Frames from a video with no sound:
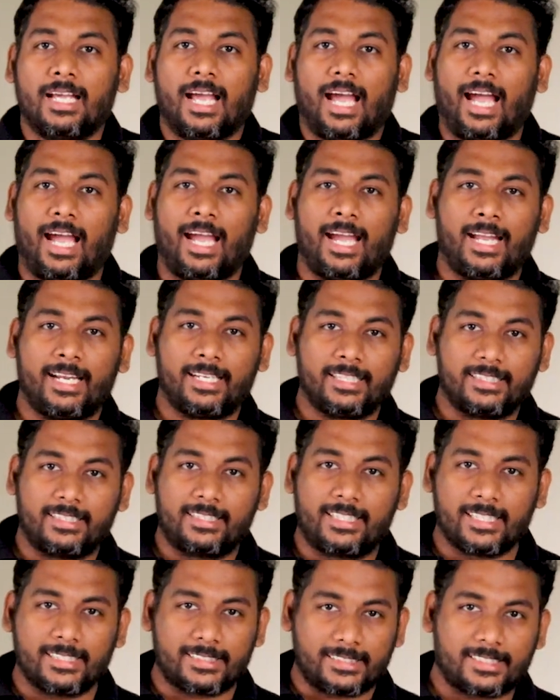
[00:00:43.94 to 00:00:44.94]
And
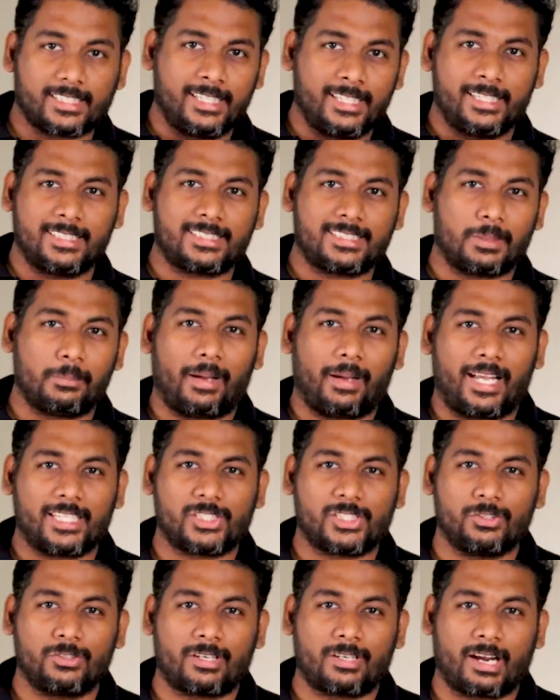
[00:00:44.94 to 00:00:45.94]
this is a
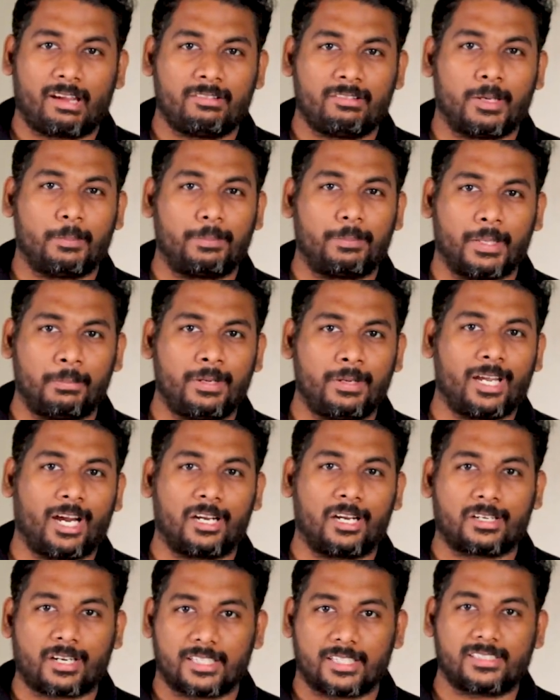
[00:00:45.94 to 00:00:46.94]
massive driver
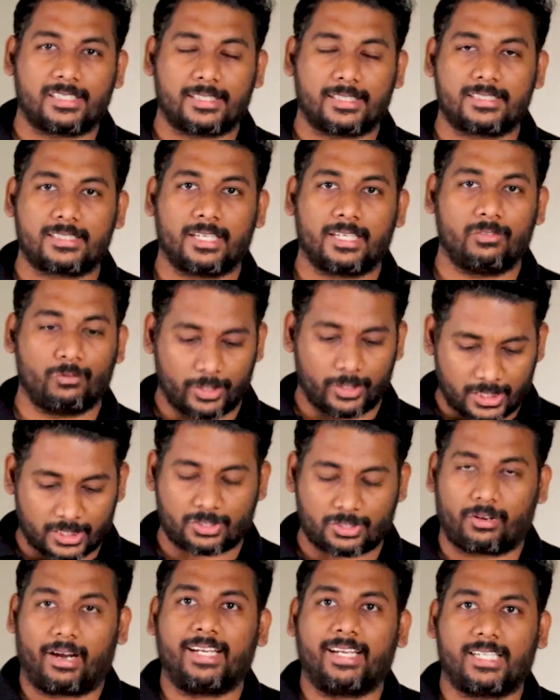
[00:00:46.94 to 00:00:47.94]
PB16 which
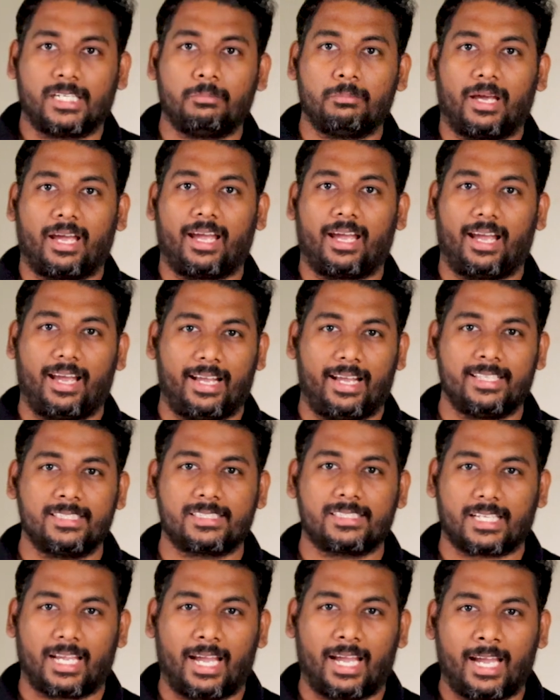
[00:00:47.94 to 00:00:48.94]
is right in my
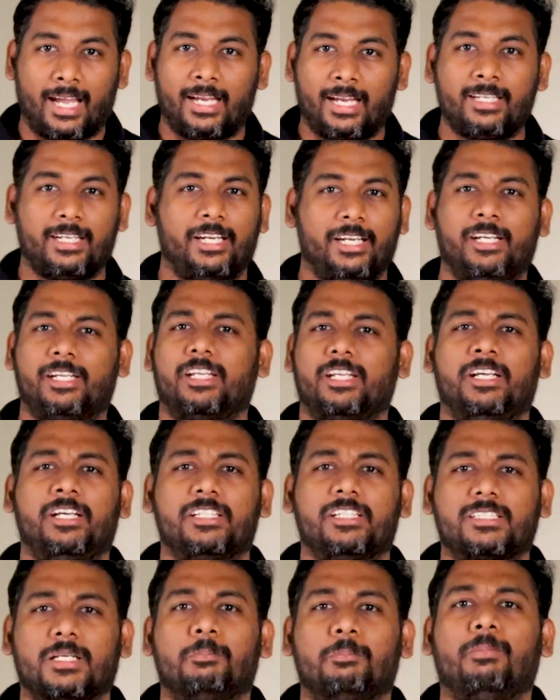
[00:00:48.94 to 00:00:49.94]
hands, and it
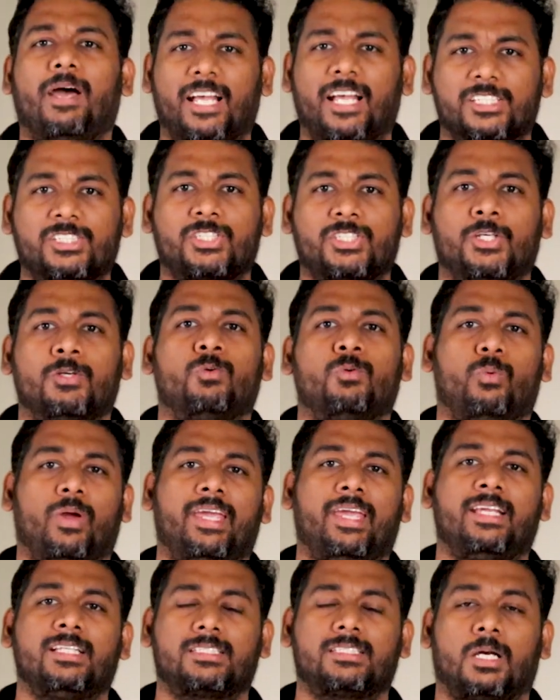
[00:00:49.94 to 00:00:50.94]
is a massive
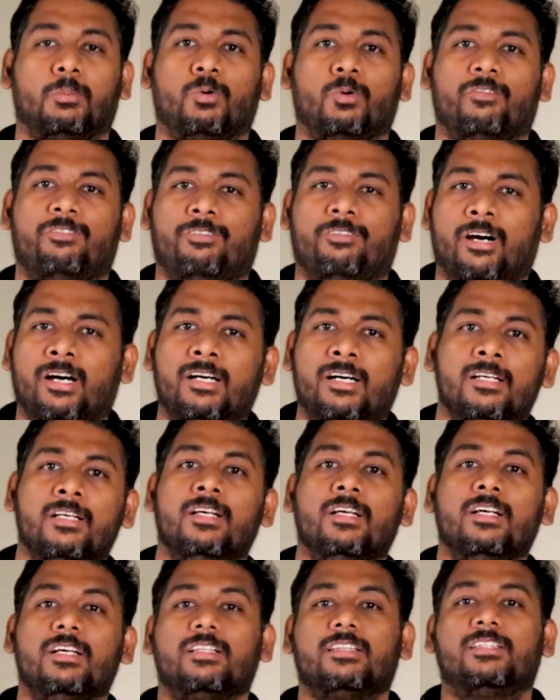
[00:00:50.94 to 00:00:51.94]
weighing subwoofer.
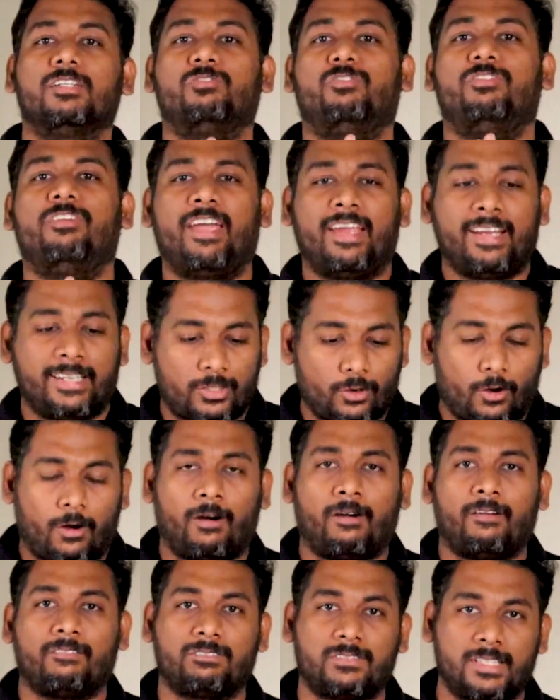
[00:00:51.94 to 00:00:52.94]
The weight
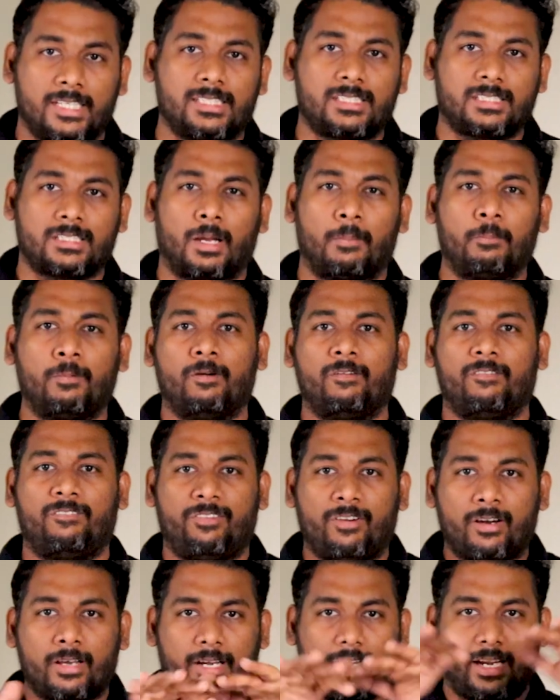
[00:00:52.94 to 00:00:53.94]
of this
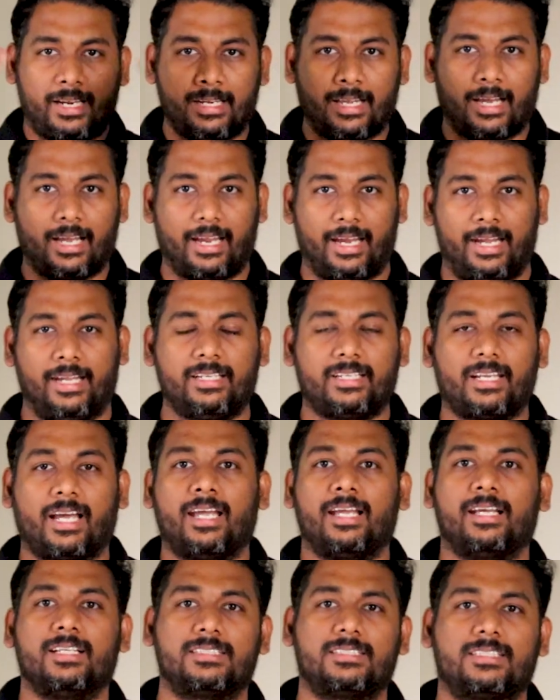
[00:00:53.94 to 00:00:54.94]
subwoofer in our
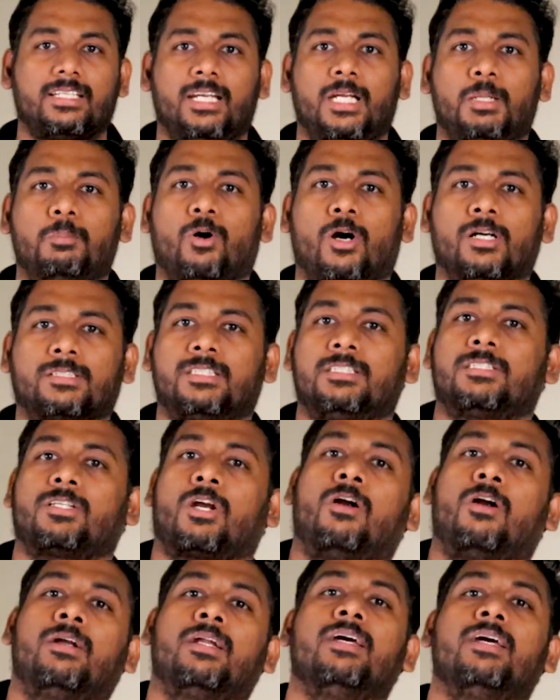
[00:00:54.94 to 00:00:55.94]
entire sealed box is
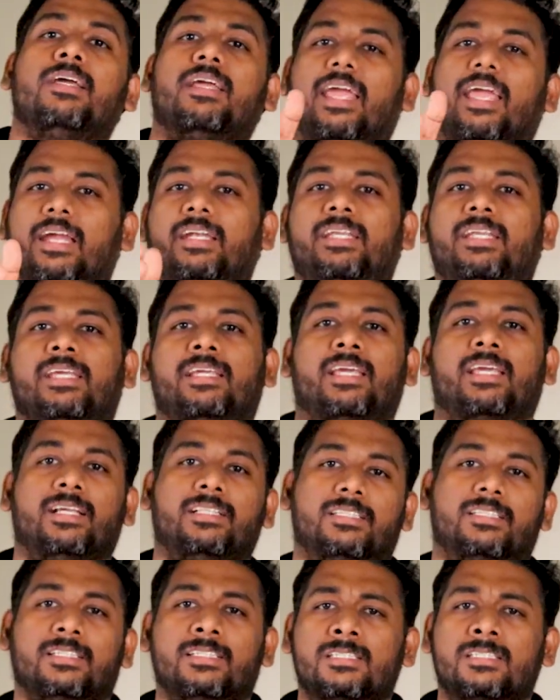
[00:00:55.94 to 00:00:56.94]
around 80
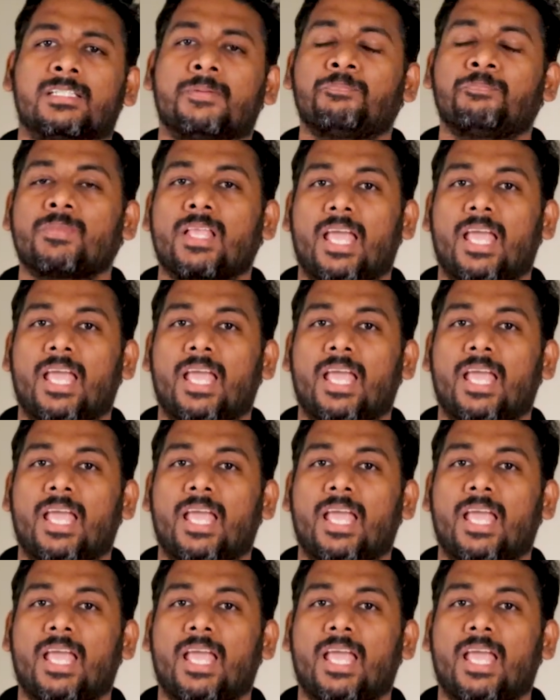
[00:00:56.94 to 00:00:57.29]
kgs.